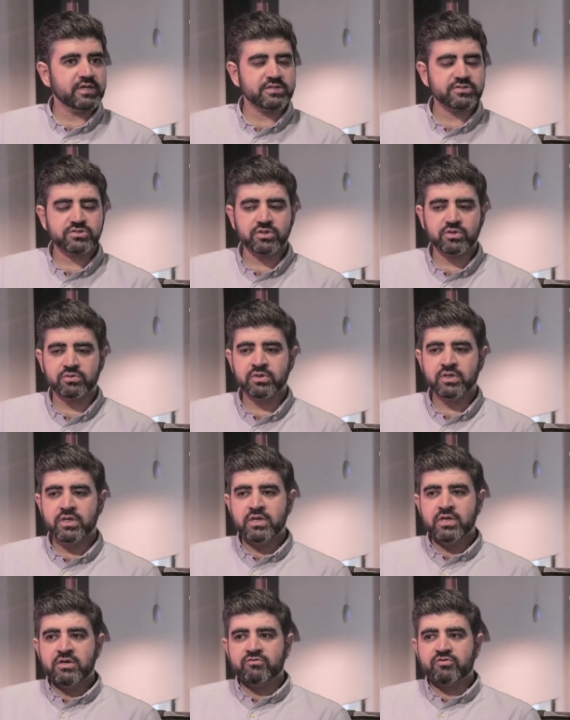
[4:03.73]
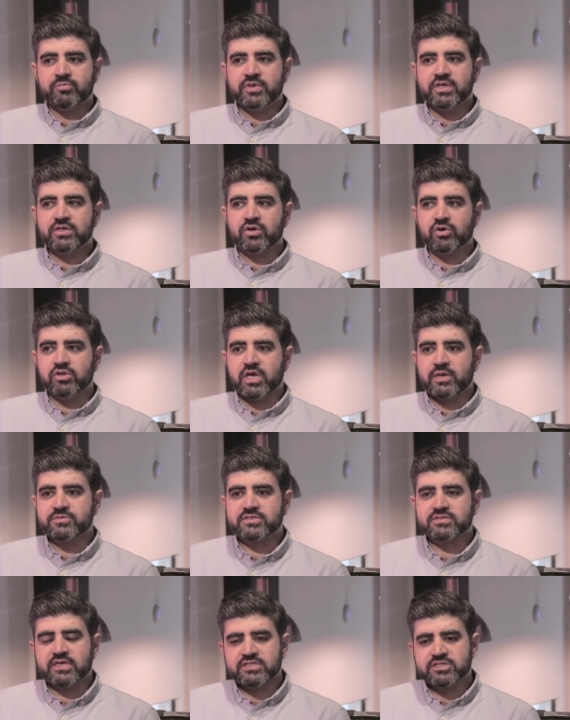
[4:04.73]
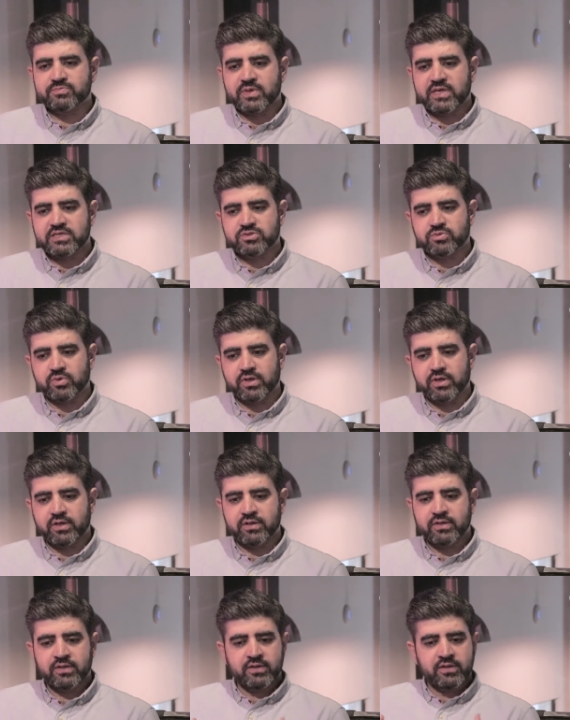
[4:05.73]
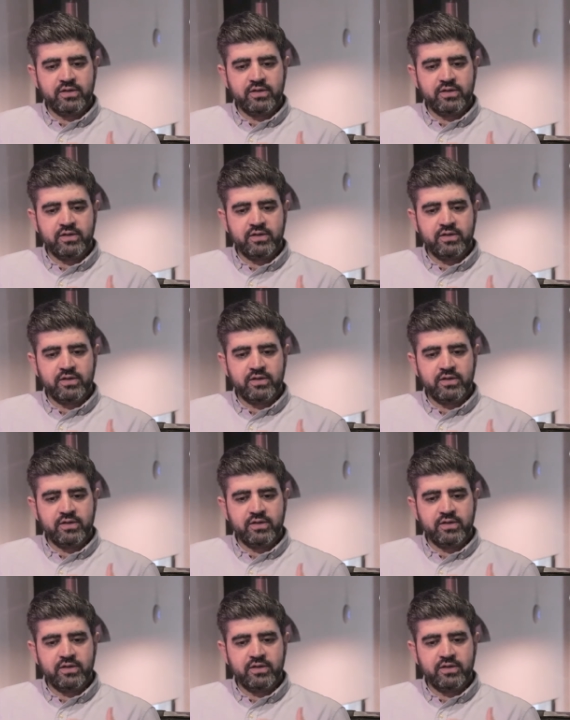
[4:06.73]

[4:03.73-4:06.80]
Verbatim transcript: And so for me, Colabs is that space where